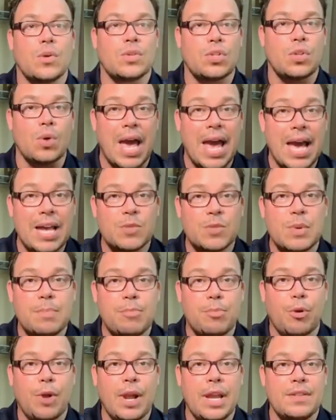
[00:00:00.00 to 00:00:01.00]
So as we
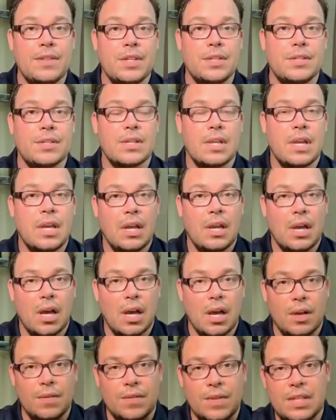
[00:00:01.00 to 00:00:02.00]
pray these
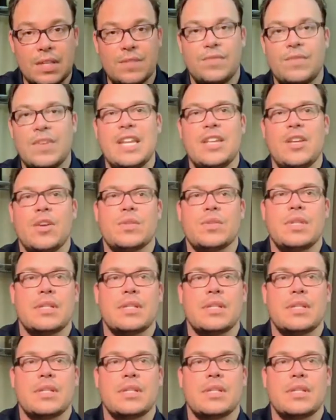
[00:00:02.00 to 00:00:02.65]
uh, these videos,